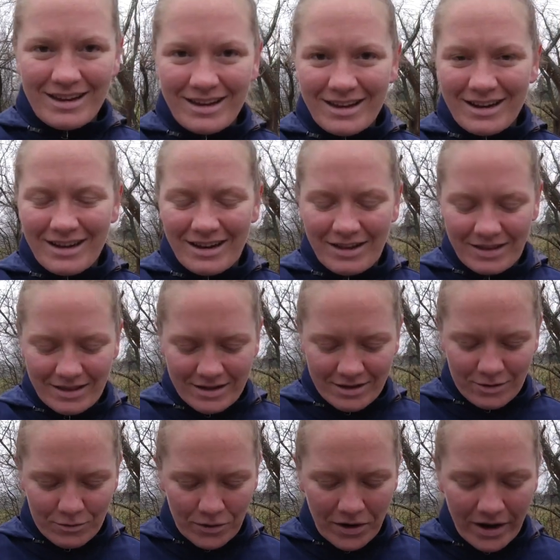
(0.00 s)
the grass.
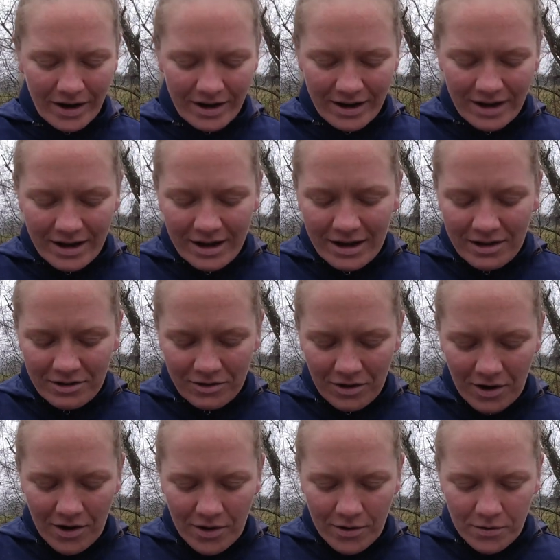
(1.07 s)
That's right.
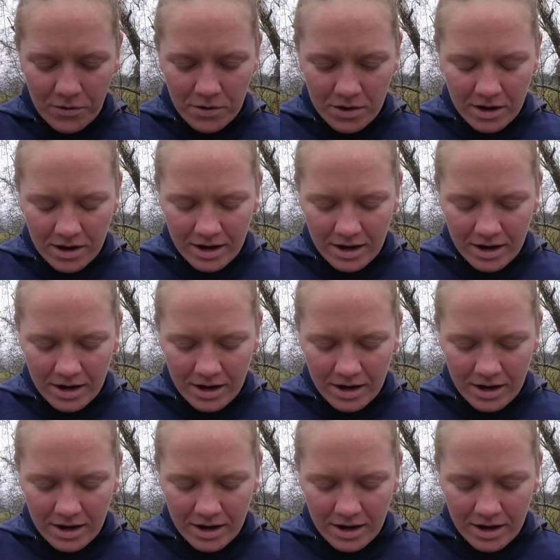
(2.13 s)
So,